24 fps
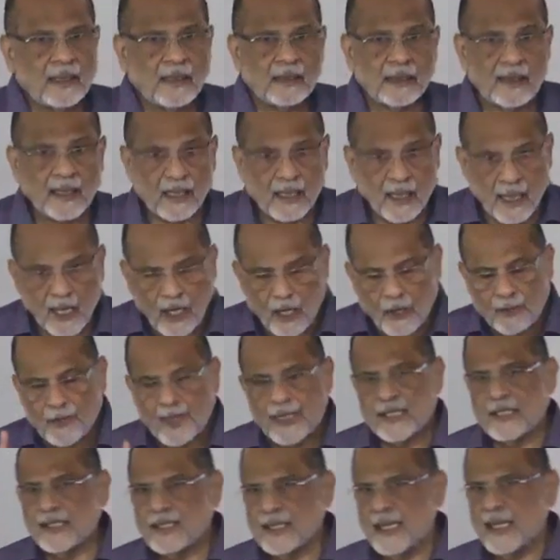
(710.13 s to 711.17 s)
The
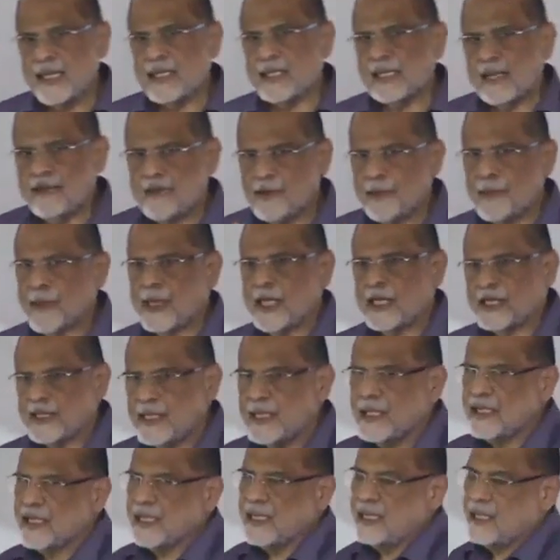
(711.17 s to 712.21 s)
government says our
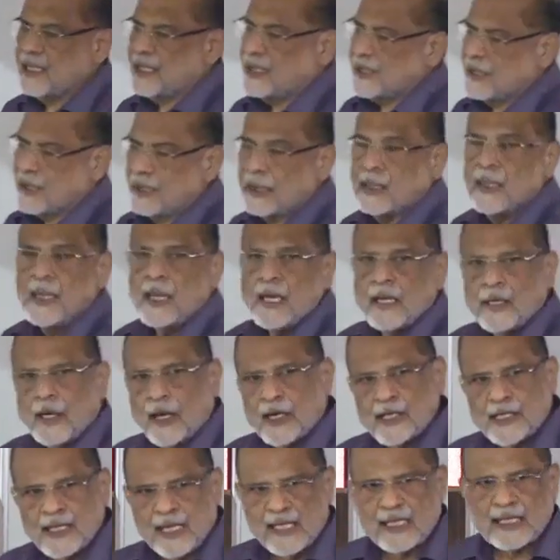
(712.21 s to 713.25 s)
production is increasing.
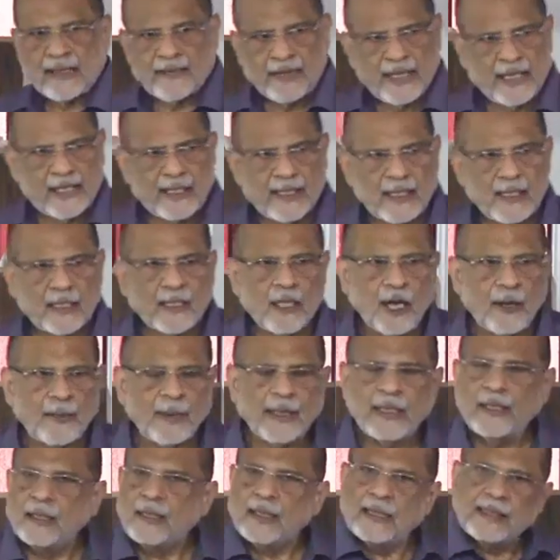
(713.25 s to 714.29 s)
Not just our Indian
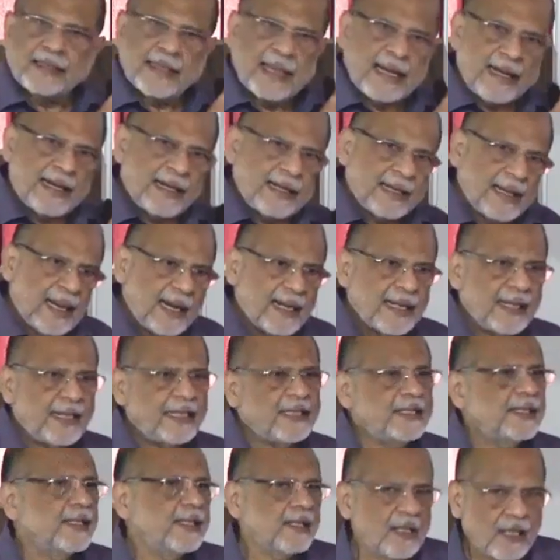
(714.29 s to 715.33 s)
government, the entire
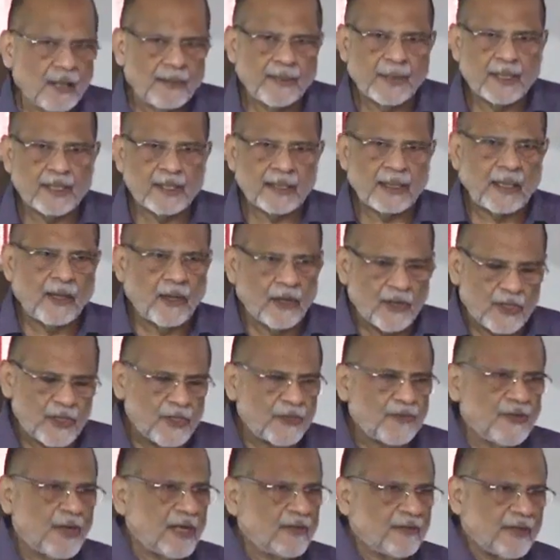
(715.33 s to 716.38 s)
Asian governments. I
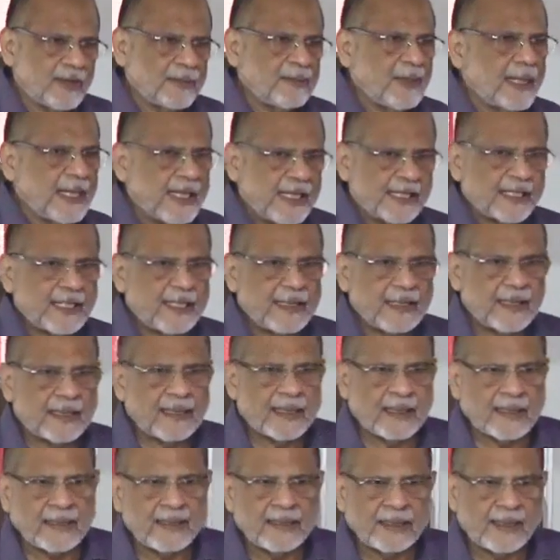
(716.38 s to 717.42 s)
also work with Malaysia and
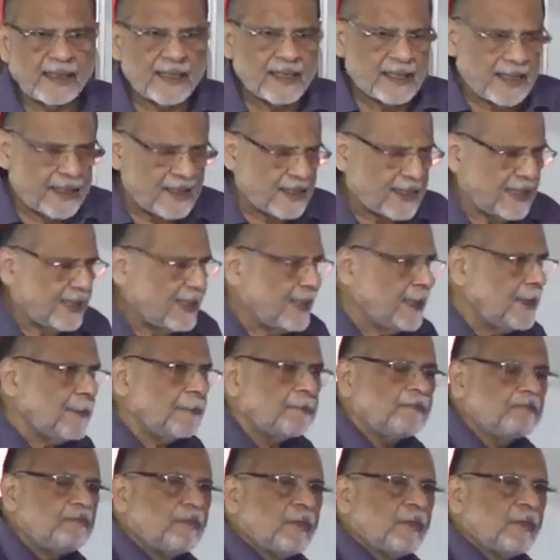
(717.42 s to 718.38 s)
other countries and China.